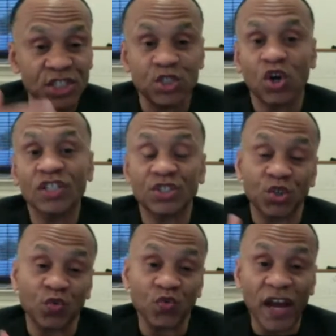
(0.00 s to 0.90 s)

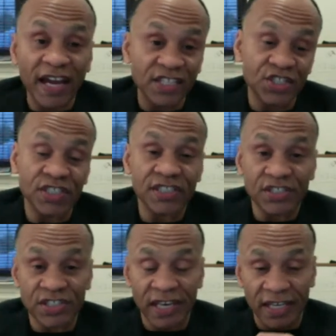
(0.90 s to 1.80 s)
starts to ration
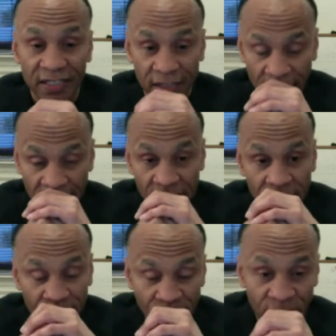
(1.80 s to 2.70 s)
sex,
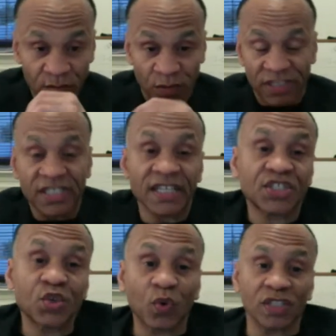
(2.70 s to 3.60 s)
but
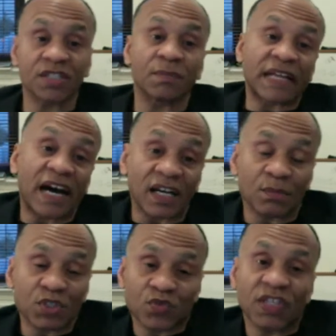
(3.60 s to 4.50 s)
yet she wants a
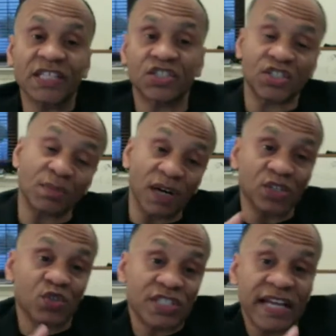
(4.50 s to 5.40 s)
monogamous relationship,
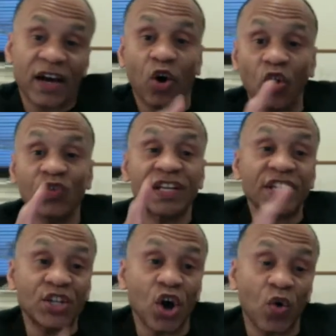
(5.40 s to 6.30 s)

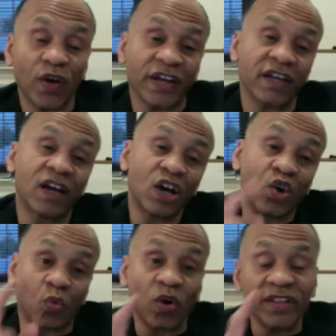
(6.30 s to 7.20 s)
already knowing
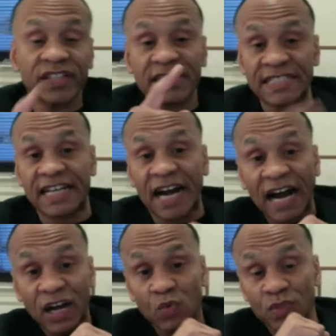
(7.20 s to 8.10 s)
what this
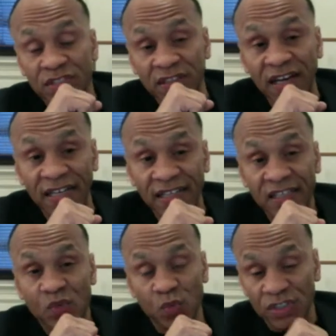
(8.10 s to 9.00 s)
guy was
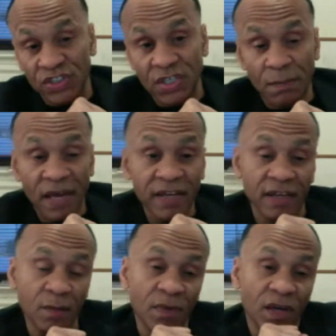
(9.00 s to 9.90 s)
like when she met
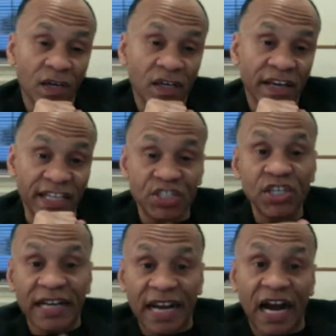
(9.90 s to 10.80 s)
him, and
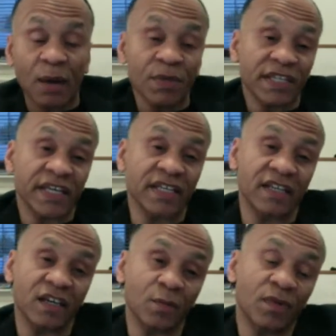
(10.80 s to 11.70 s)
she
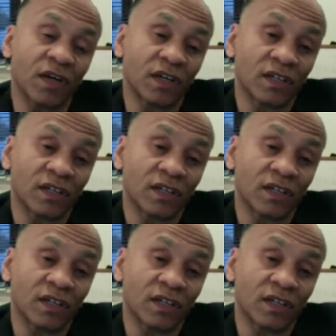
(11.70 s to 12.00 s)
accommodated him.